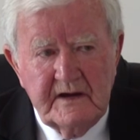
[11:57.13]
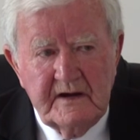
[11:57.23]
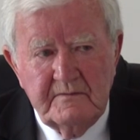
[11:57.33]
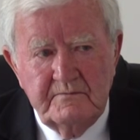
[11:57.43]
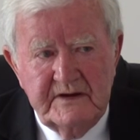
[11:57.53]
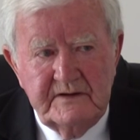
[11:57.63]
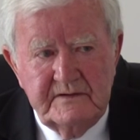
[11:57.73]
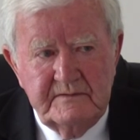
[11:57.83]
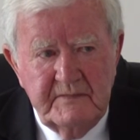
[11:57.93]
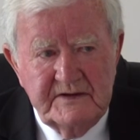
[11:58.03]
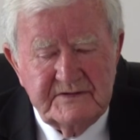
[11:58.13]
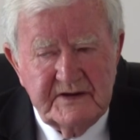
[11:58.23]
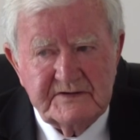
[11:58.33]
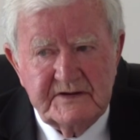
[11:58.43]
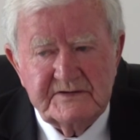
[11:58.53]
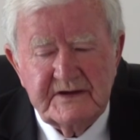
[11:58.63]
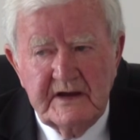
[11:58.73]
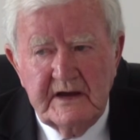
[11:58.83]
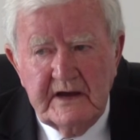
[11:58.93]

or mid-60s.